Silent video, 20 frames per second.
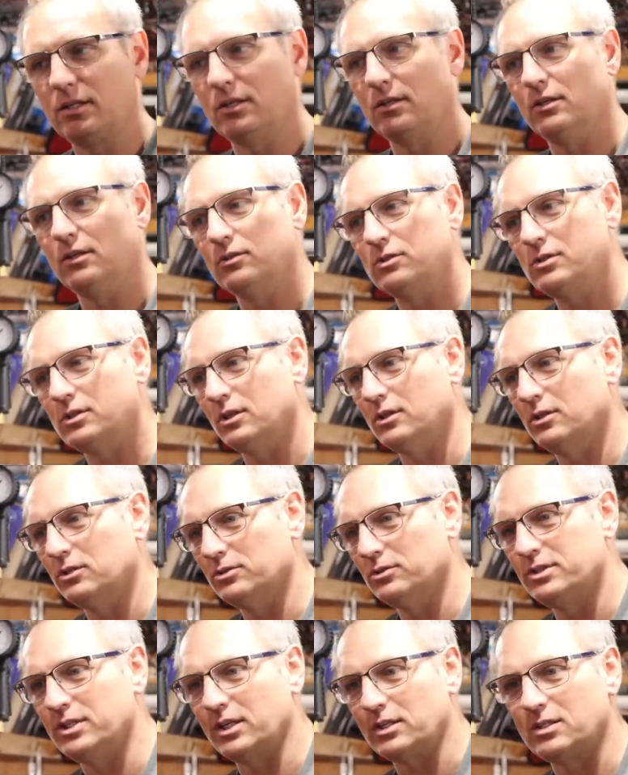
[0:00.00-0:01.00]
You know,
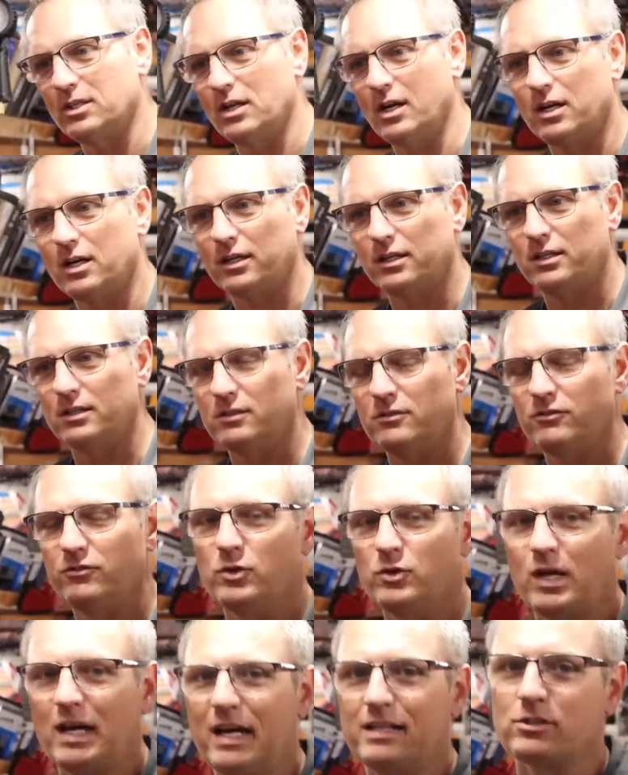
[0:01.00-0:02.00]
so TikTok. If
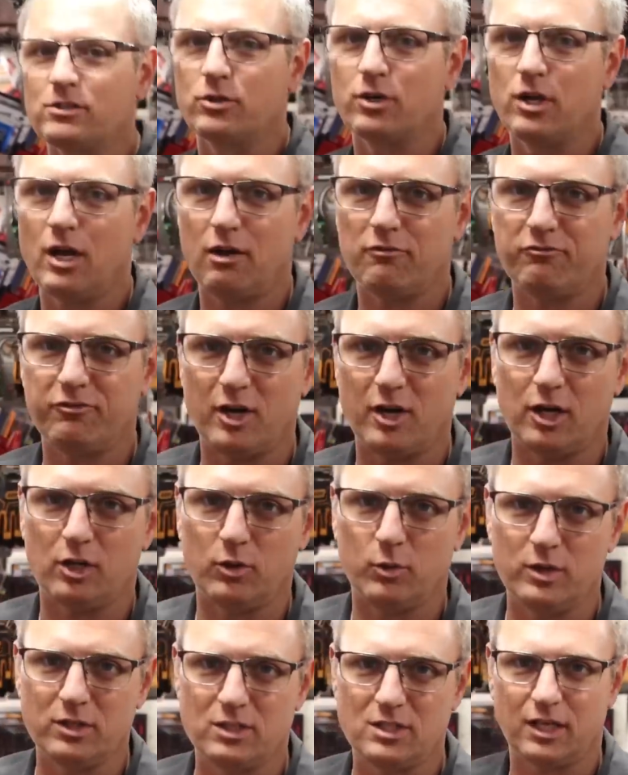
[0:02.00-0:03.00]
you guys are not
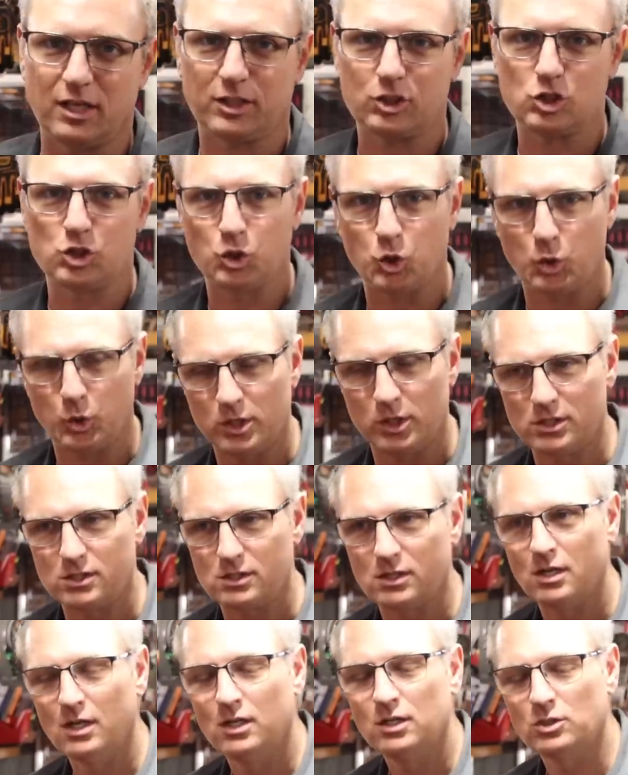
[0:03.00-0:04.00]
following Tech's
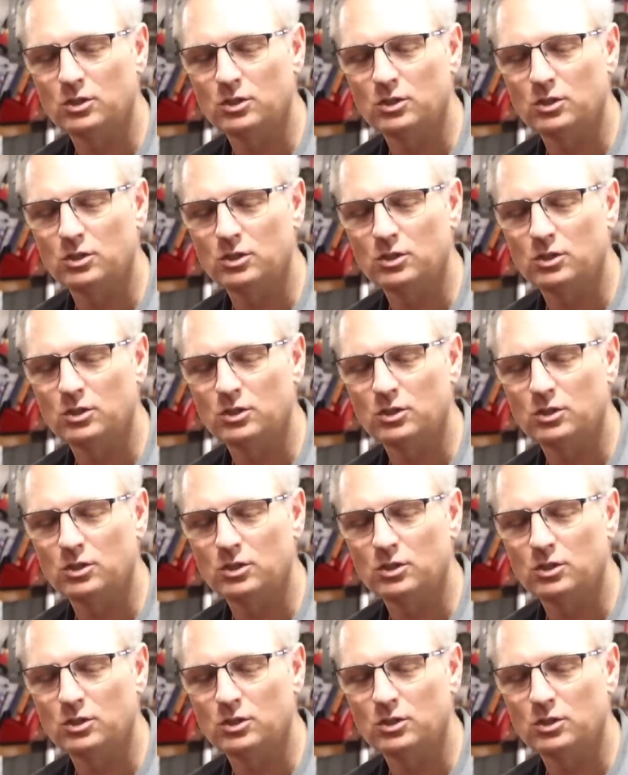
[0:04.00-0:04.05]
Choice